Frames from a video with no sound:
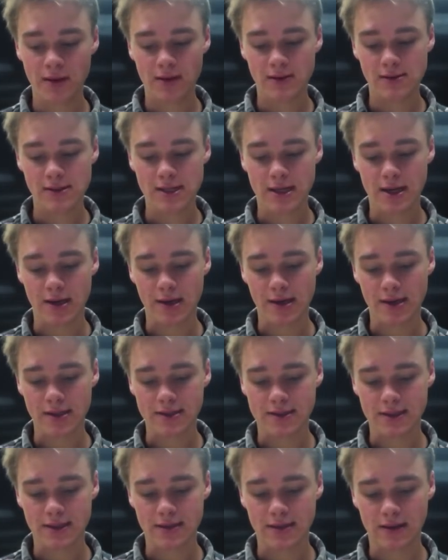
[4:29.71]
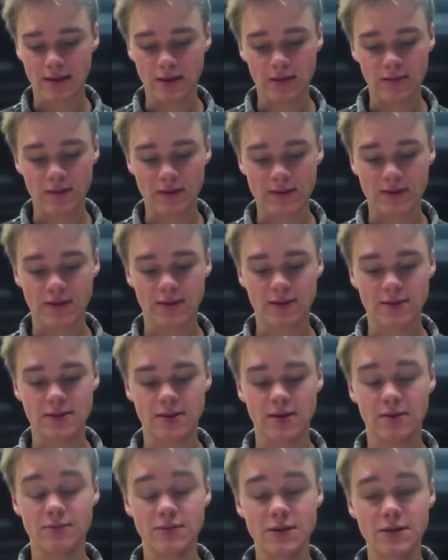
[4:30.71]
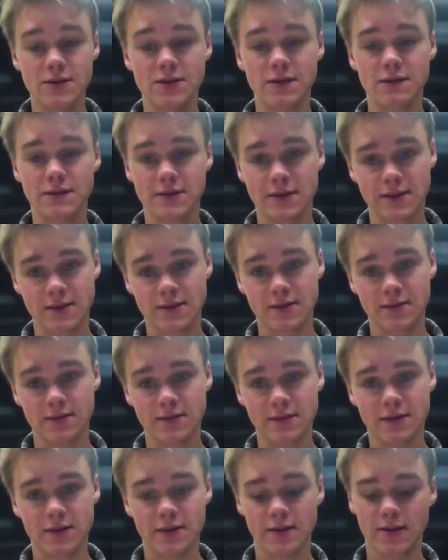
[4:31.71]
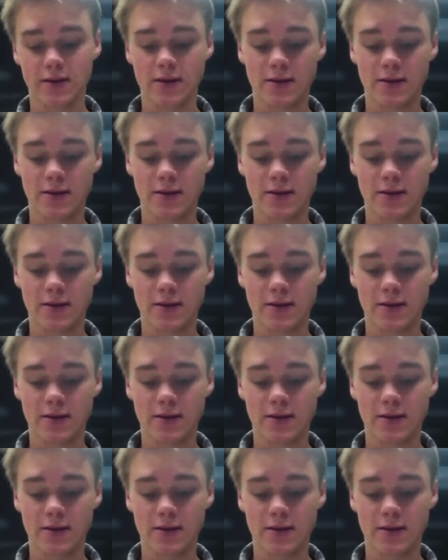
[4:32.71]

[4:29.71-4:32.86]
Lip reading: Leaking NSA documents hurts abusive systems.